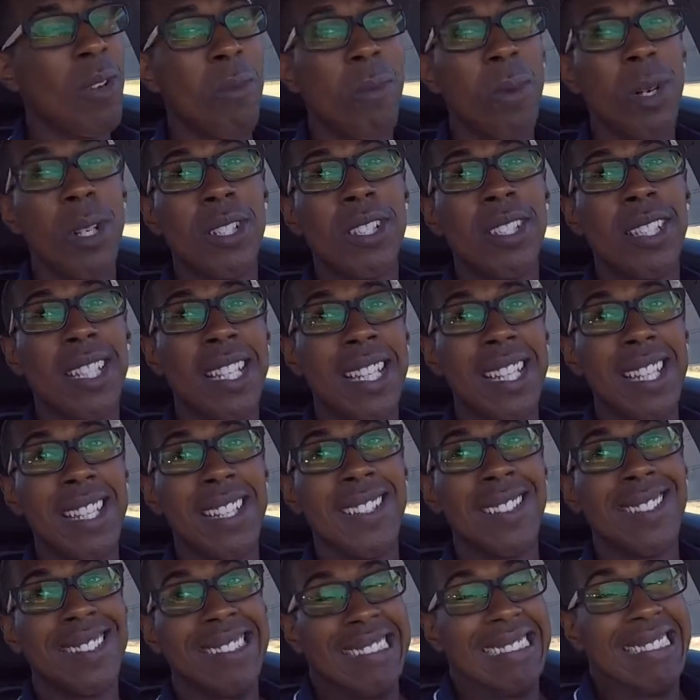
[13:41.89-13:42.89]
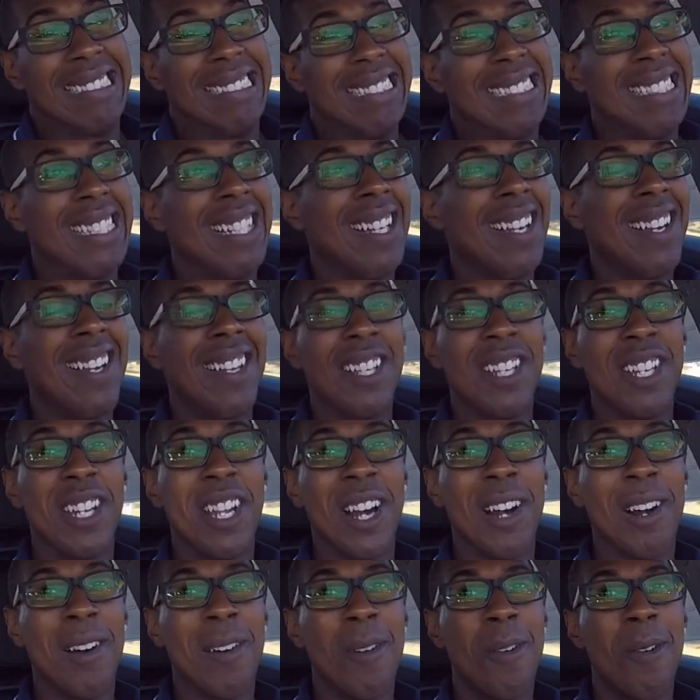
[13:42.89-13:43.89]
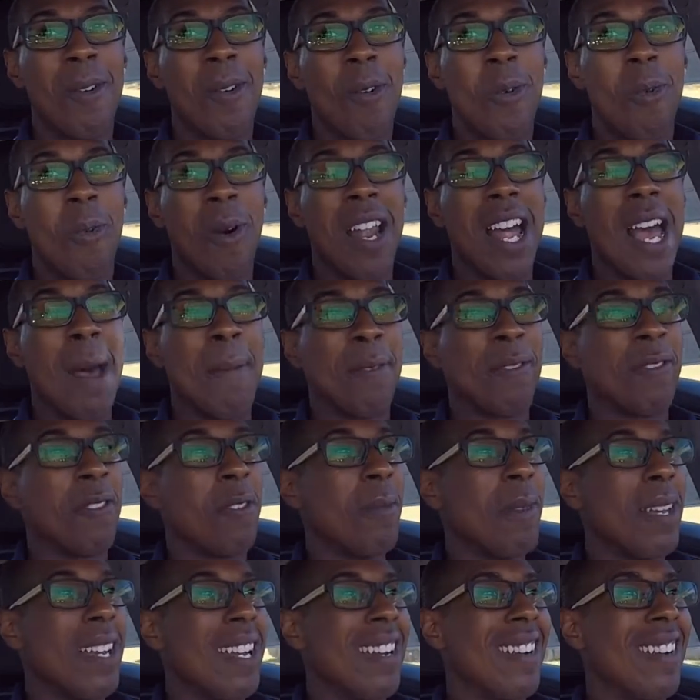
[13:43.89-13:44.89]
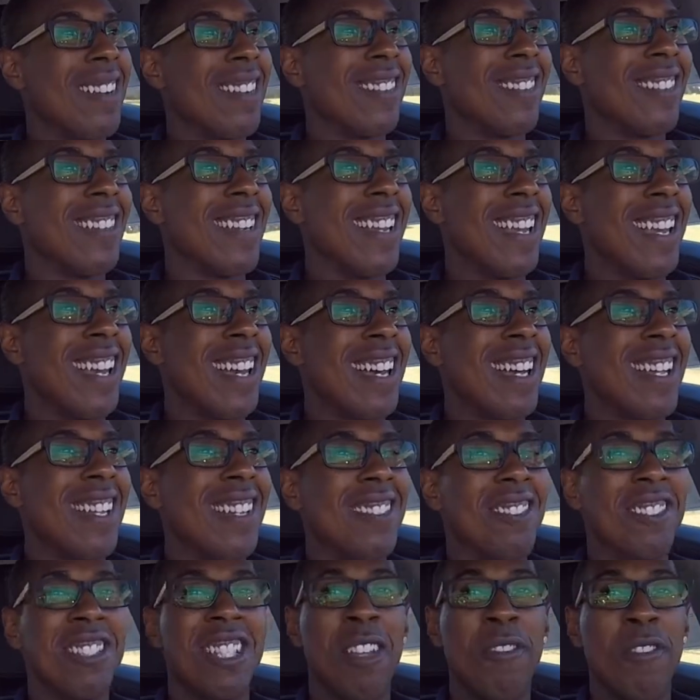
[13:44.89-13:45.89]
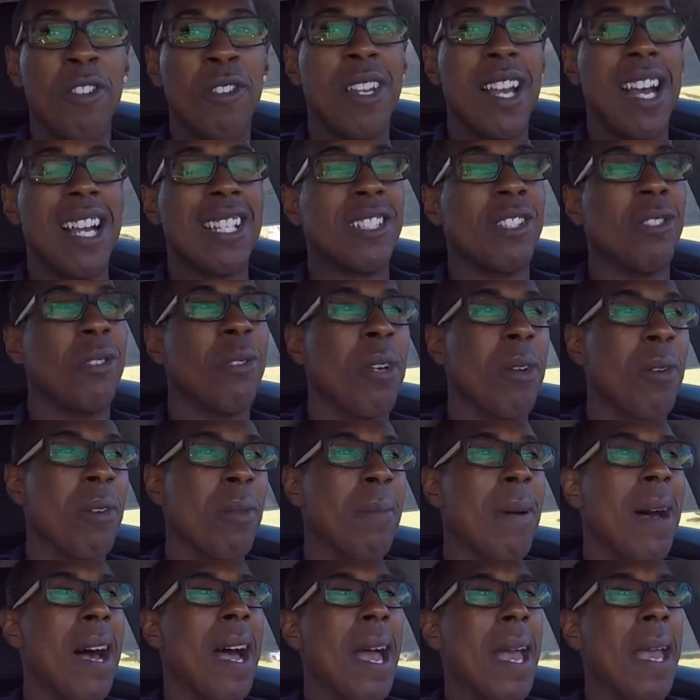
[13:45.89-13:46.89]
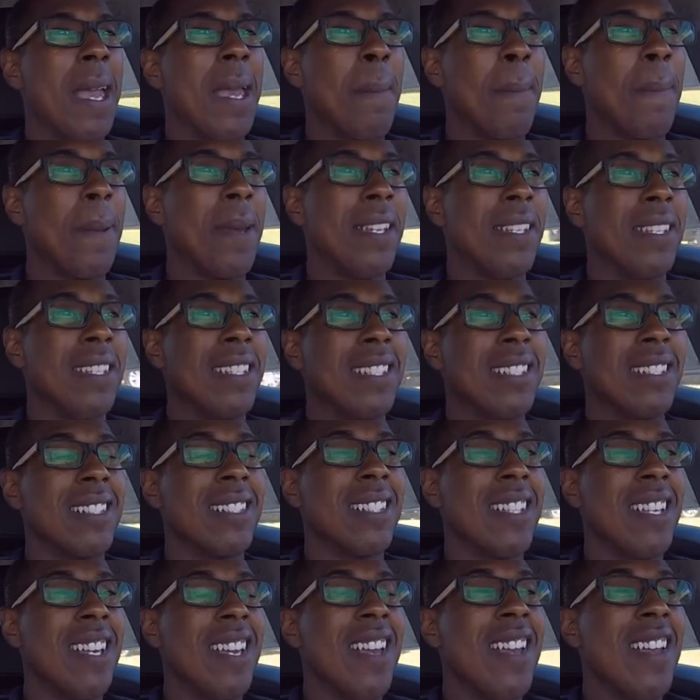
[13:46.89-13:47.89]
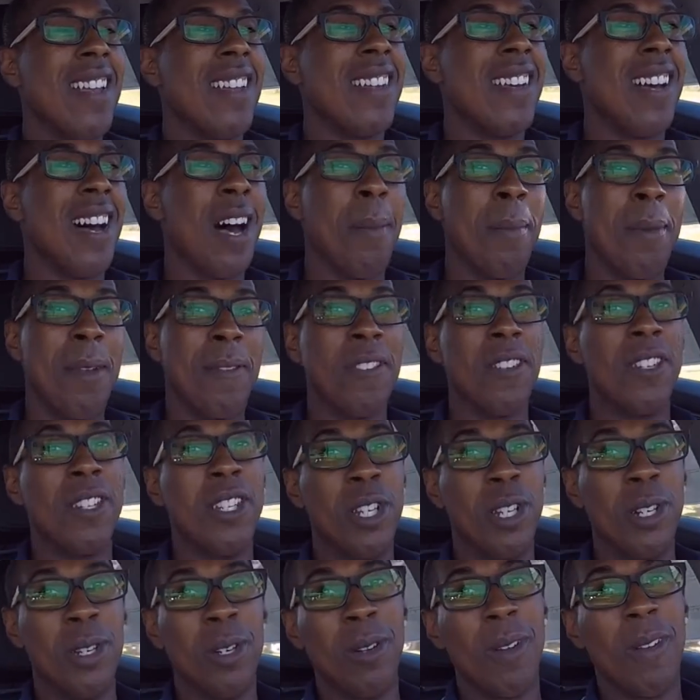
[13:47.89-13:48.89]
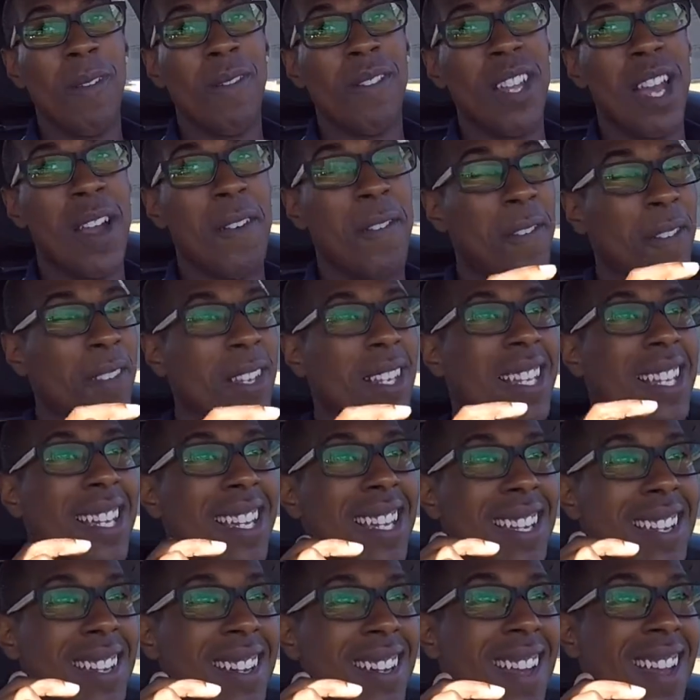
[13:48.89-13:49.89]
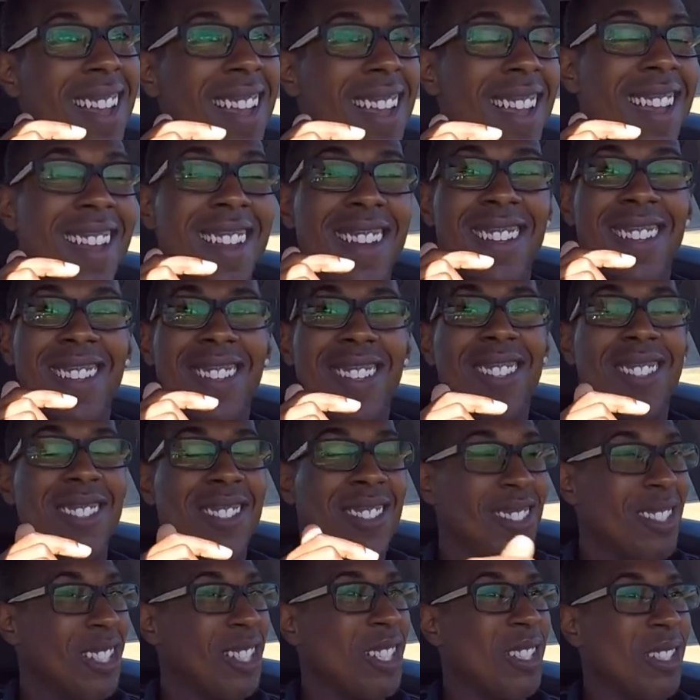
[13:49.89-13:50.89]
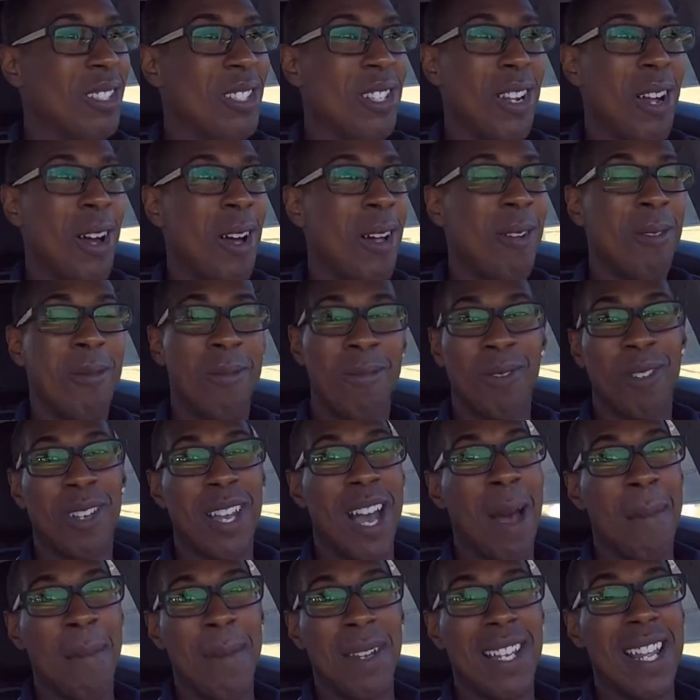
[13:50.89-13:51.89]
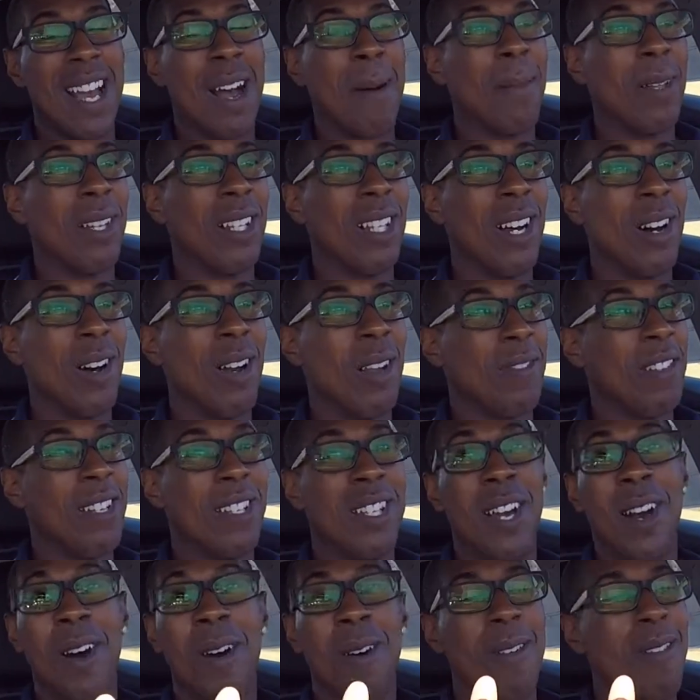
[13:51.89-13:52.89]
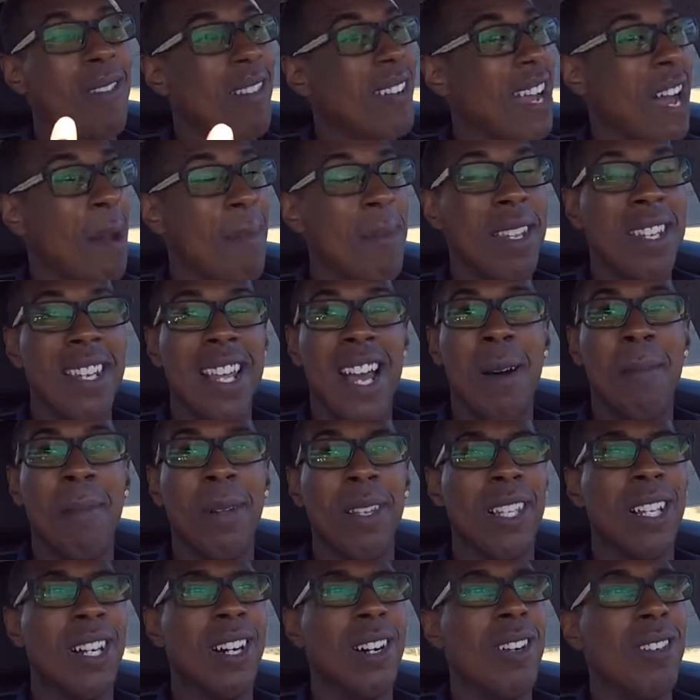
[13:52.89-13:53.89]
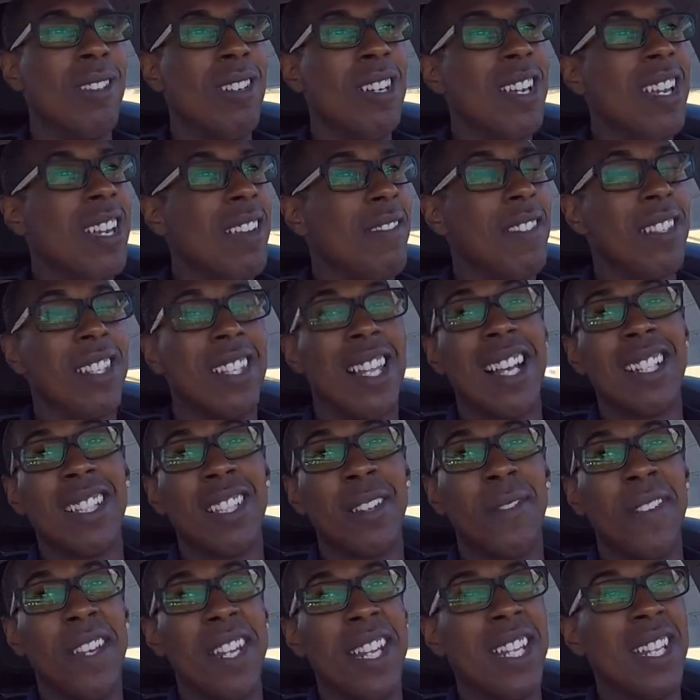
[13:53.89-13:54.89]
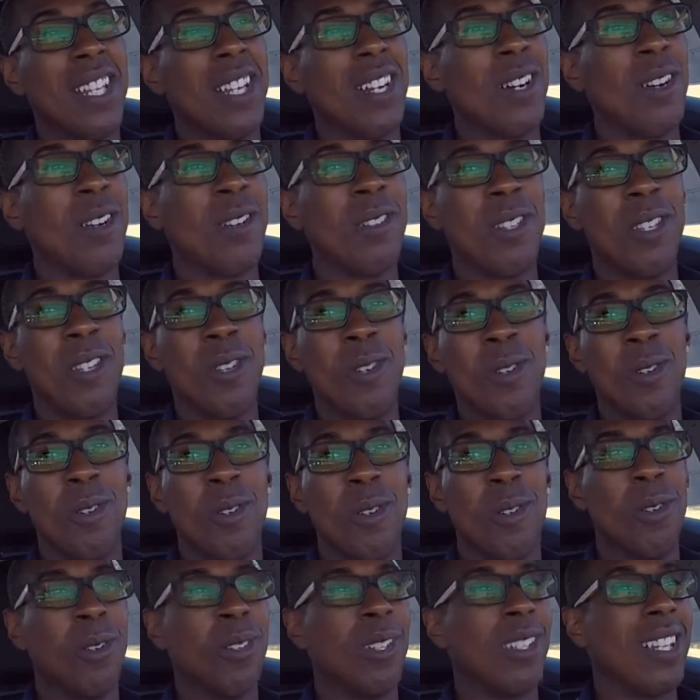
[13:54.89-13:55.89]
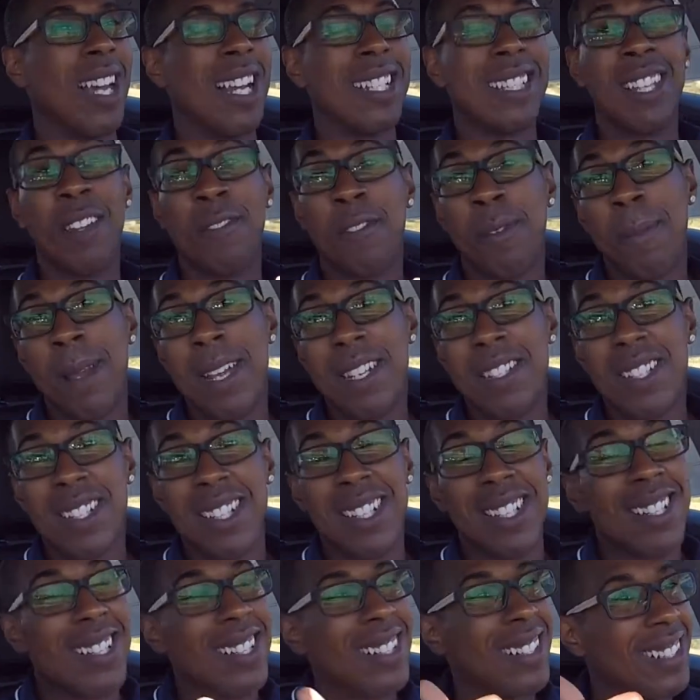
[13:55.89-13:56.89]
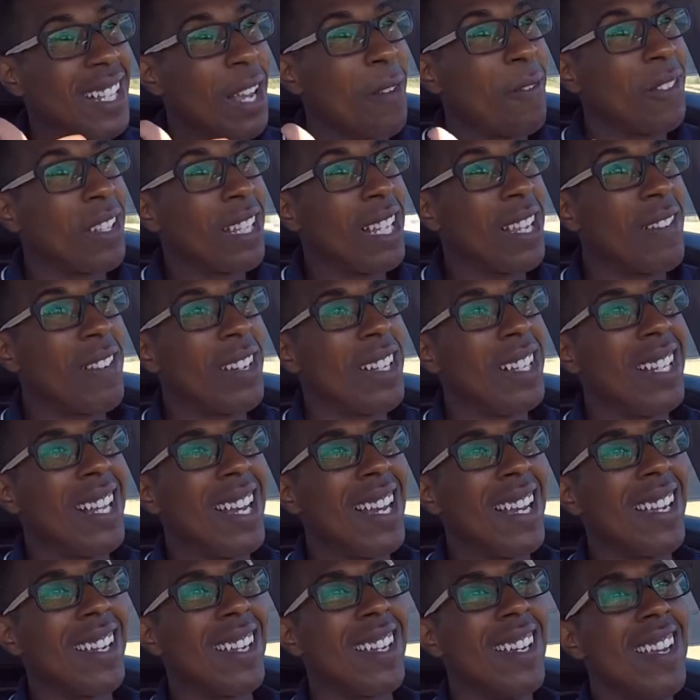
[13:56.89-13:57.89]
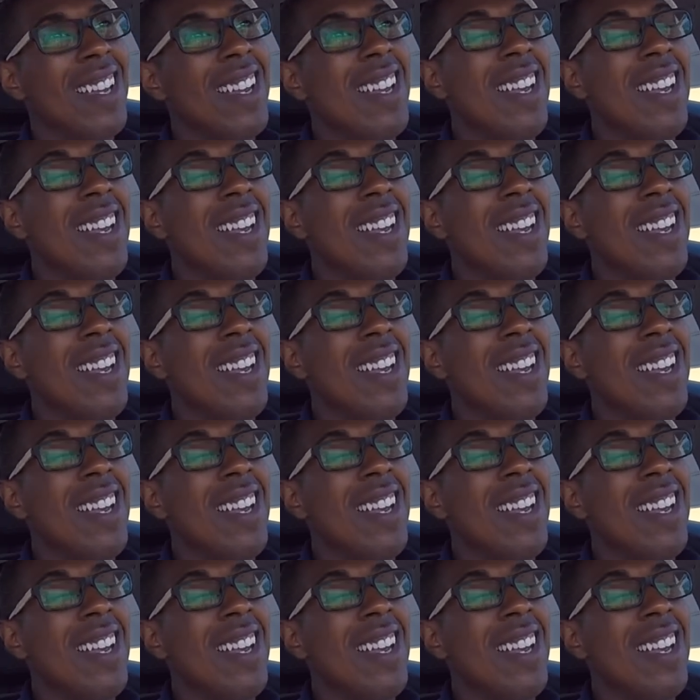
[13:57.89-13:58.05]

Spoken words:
We'll see, you know, what happens from there, and see if you guys agree with my opinions. If you do, definitely, you know, comment down below. If you don't, comment down below. If you like the video, you like the information here, definitely give it a like.